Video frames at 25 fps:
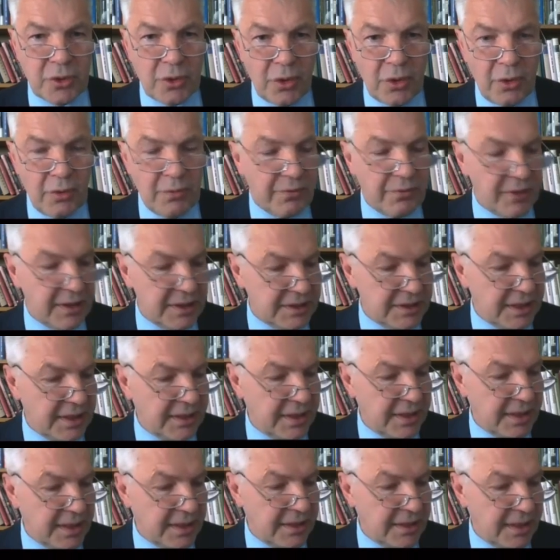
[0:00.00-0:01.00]
or conflicts
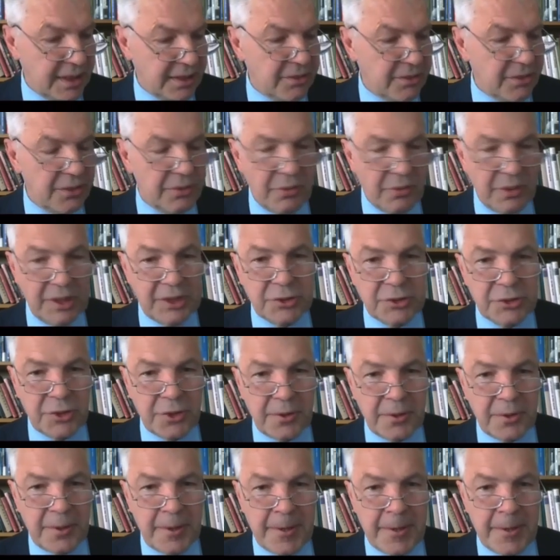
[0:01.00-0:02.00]
in that region.